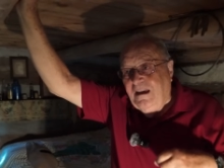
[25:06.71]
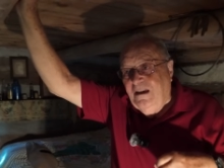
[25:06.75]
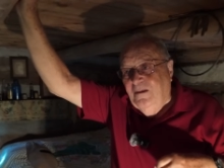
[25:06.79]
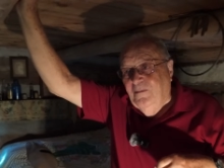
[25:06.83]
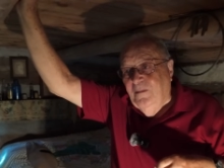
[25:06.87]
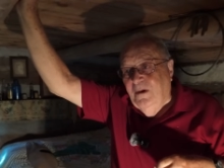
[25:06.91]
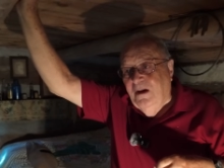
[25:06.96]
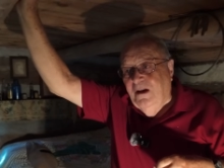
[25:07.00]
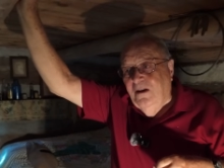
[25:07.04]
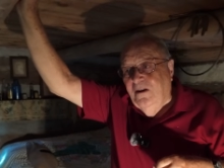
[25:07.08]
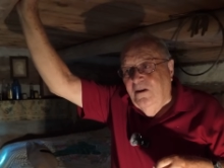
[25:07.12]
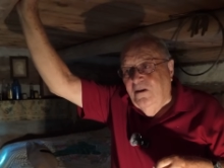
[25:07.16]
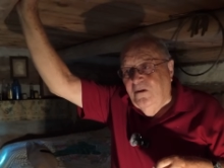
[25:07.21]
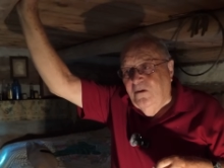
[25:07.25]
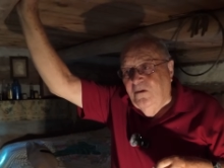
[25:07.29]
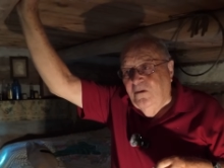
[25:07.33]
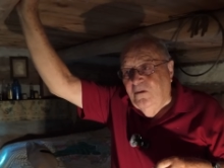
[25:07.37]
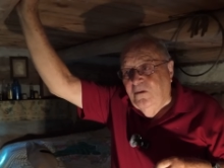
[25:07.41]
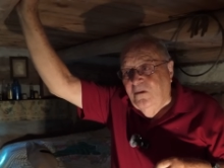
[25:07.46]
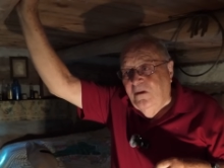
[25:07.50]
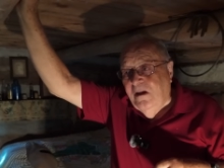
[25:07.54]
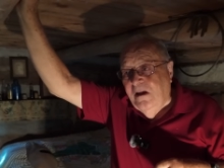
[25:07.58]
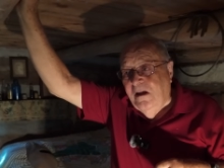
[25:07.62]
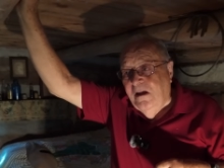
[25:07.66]
And my
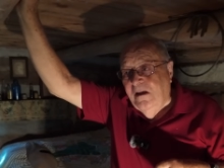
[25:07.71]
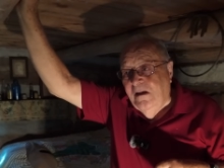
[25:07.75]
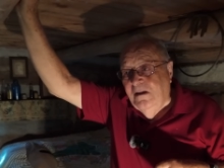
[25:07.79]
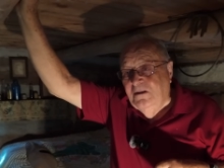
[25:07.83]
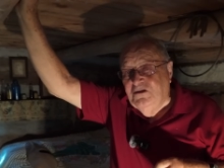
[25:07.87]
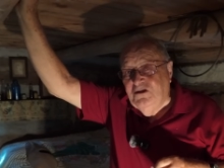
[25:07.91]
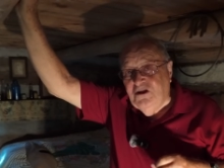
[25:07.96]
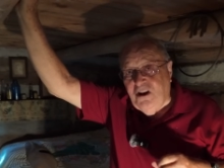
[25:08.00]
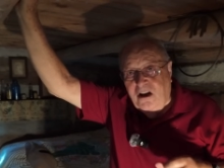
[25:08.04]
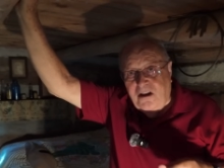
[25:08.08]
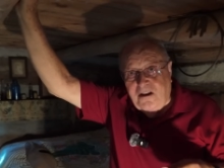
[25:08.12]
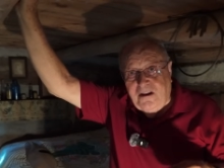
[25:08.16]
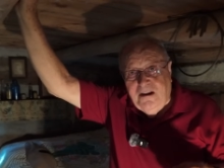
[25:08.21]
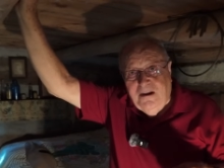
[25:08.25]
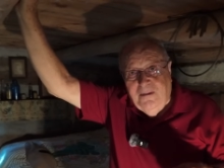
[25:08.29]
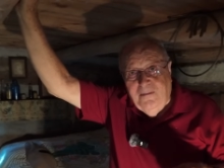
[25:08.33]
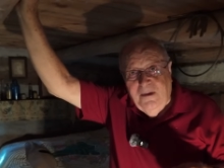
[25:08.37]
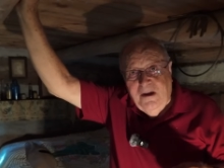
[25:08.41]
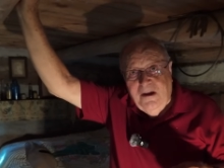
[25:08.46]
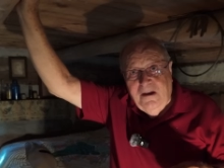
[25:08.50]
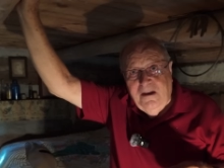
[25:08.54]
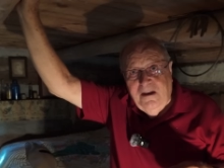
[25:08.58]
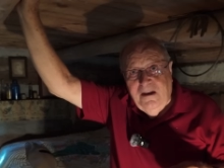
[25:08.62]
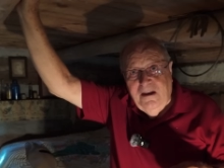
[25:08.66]
uncle shot
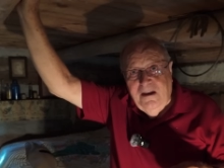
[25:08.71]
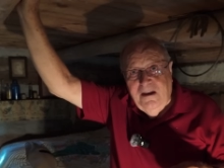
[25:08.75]
him.